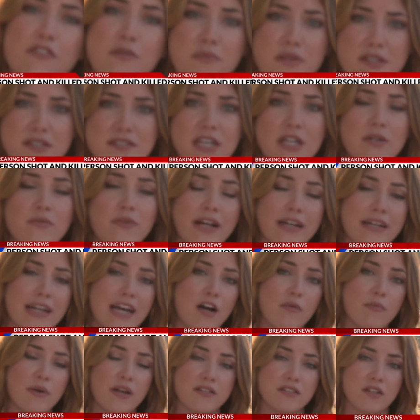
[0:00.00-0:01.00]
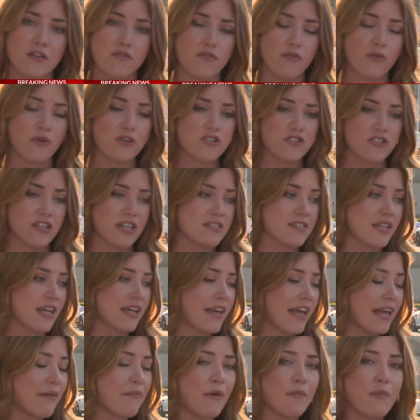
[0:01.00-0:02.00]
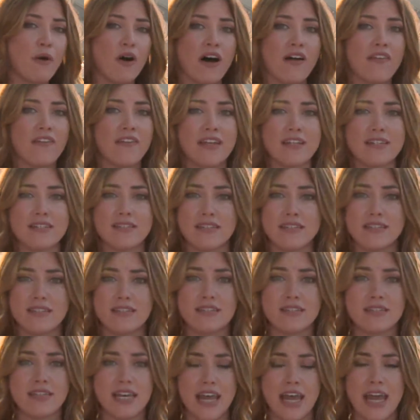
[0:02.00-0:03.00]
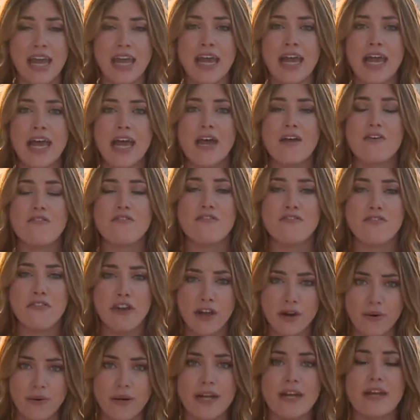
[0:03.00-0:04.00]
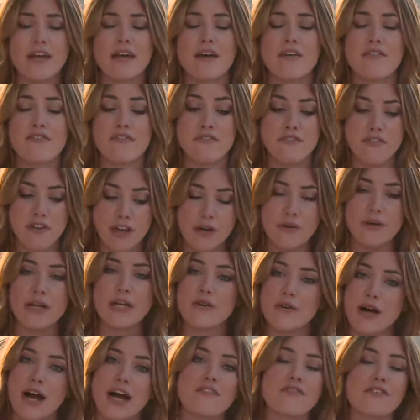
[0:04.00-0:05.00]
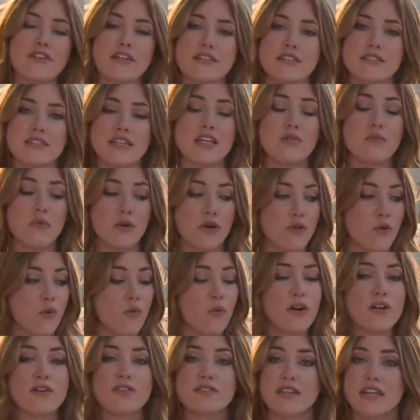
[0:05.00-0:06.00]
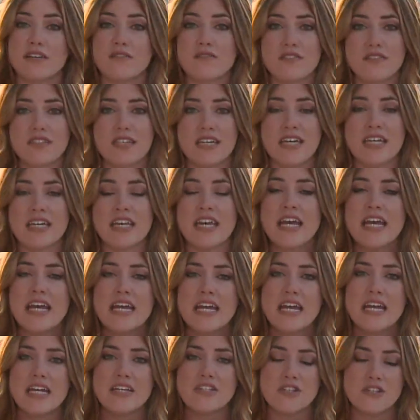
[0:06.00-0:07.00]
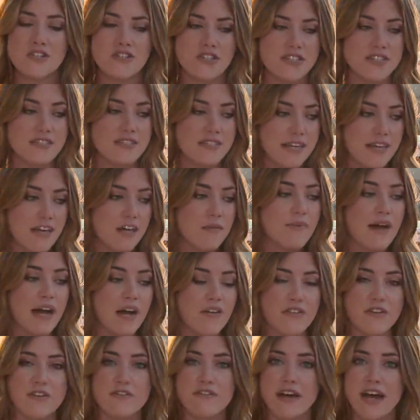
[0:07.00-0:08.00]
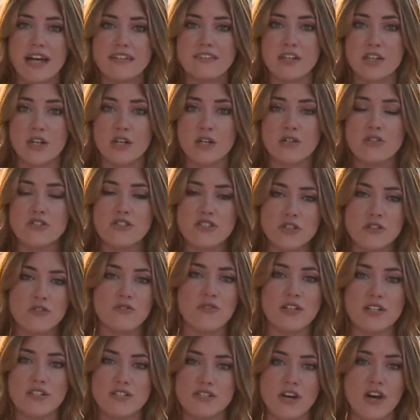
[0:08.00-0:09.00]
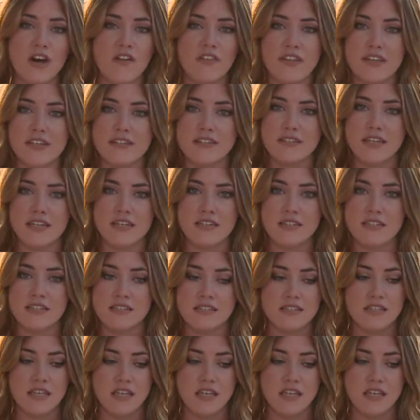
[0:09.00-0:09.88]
from the scene right now because, unfortunately, as I came upon this, this is a very, very graphic scene, one of the worst I've seen. And to just think about the fact that her children saw this is,